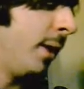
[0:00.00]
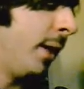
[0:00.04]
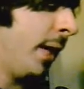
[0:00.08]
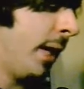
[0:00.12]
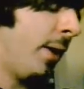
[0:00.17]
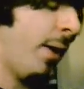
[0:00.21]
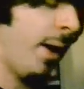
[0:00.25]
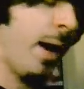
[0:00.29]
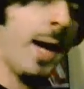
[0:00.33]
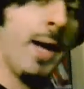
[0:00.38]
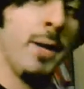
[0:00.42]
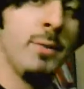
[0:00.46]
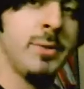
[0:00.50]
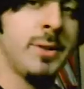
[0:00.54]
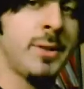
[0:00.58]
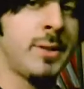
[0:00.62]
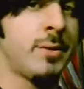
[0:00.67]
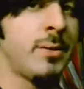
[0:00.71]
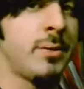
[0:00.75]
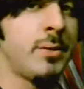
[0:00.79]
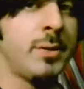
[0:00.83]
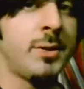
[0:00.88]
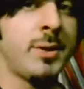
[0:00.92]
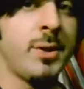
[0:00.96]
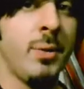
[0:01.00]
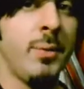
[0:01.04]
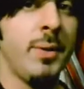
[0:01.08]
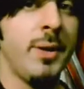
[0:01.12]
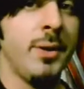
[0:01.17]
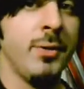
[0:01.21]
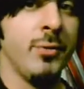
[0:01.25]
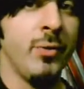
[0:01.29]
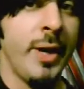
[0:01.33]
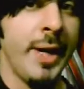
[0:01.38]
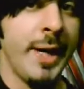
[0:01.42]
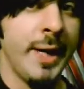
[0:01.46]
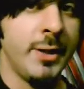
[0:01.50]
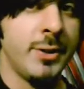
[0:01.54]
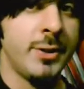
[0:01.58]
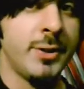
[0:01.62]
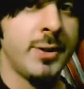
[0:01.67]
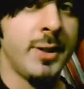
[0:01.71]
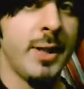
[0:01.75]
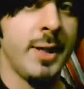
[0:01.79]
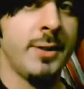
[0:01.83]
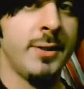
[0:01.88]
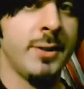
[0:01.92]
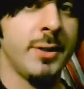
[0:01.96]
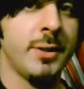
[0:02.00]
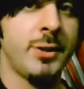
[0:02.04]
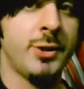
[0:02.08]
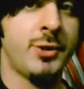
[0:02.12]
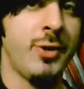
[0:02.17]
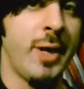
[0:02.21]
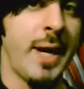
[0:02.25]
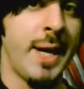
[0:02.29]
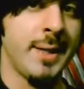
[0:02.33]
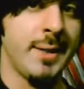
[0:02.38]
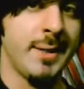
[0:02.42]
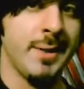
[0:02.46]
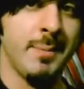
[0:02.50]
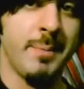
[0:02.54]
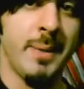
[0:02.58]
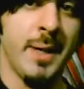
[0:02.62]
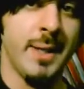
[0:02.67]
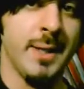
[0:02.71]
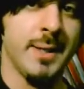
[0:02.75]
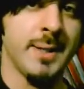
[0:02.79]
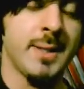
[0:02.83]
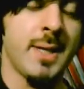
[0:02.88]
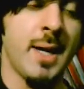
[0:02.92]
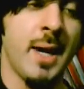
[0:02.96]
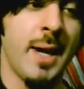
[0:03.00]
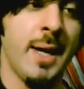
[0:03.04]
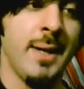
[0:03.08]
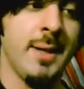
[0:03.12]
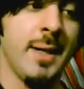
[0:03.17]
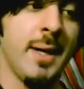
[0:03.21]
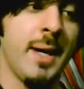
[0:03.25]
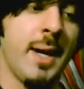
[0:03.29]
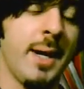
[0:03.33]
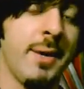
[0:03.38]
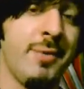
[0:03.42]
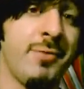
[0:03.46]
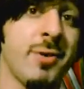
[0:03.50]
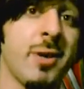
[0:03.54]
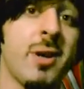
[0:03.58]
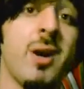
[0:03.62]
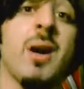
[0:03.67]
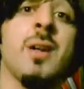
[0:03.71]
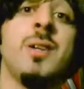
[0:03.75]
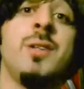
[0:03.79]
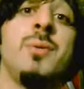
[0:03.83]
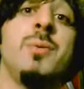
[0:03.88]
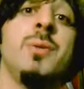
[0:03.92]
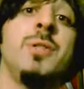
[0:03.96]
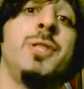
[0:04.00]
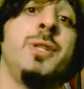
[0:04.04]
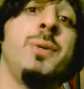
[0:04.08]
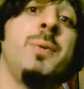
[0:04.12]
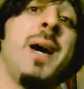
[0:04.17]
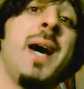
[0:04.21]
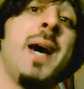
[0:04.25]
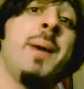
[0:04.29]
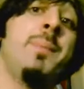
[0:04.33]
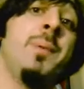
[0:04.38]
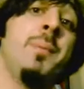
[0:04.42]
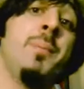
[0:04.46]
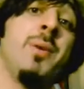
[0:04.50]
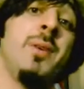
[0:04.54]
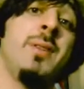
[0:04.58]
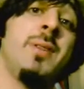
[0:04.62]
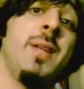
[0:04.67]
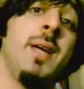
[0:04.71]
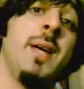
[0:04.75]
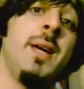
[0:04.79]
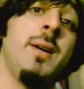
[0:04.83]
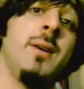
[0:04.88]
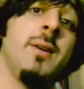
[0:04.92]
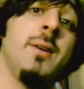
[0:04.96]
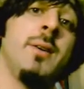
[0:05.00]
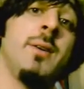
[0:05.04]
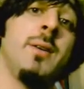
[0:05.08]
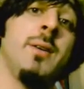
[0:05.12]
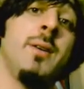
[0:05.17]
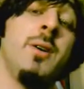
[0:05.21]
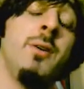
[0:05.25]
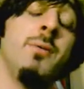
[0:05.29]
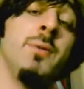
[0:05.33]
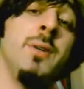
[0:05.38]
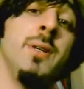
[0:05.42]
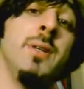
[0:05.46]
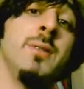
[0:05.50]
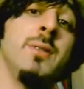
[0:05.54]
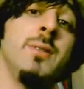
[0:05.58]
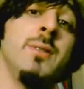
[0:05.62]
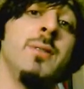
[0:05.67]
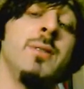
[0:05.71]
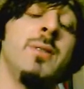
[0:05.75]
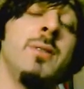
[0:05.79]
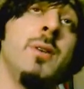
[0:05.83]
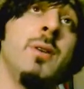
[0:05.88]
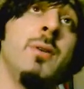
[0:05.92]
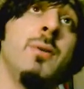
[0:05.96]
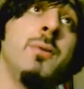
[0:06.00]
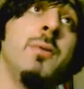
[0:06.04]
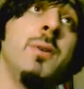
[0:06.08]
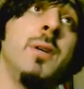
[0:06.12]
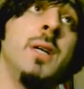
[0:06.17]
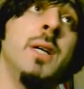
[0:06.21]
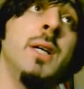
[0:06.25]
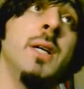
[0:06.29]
Now, I was so enraged and distracted by this guy that I forgot to wish you a happy birthday, Conan. So,